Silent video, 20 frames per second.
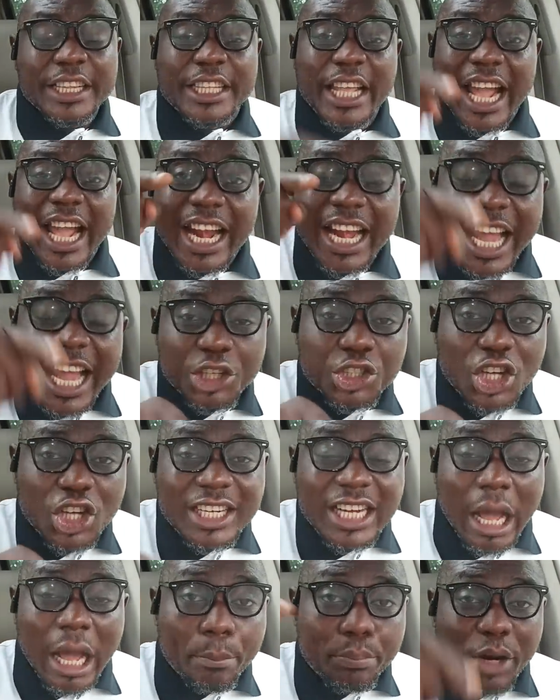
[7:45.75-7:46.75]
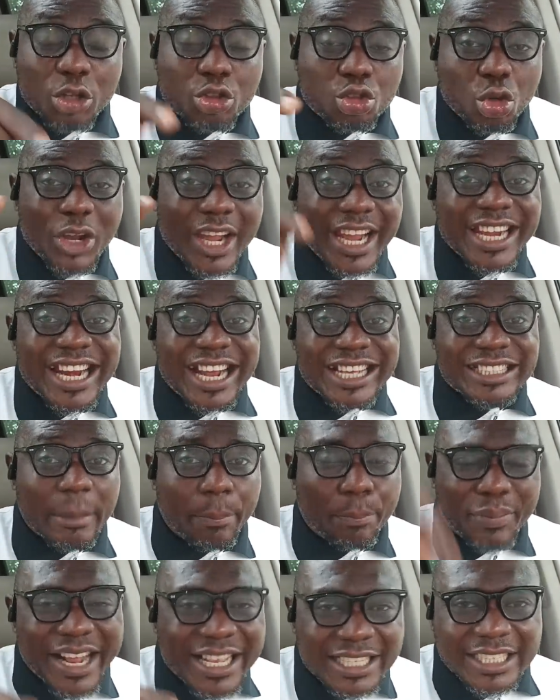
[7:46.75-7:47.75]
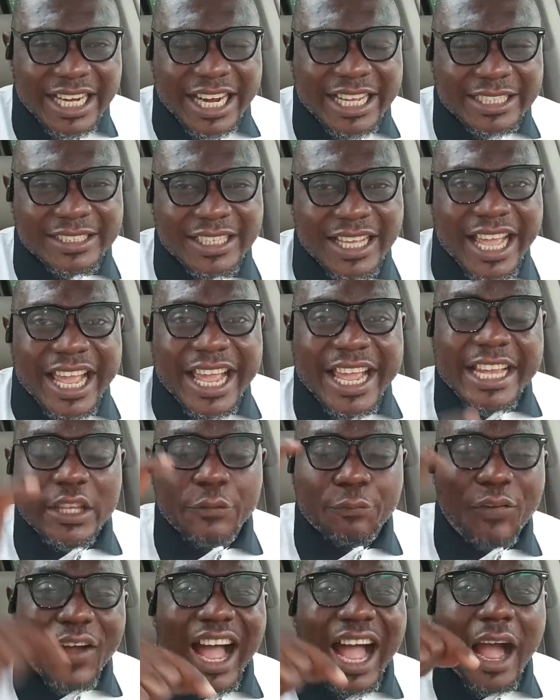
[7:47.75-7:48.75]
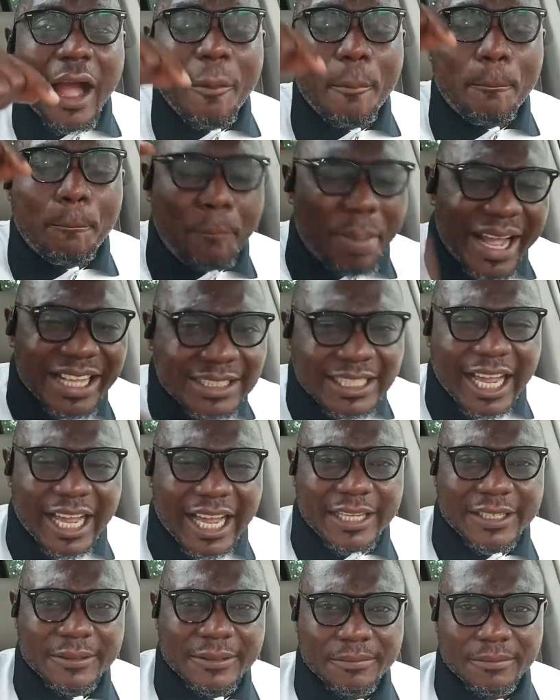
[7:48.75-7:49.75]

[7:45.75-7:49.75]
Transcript: The election that brought you in as the president is far better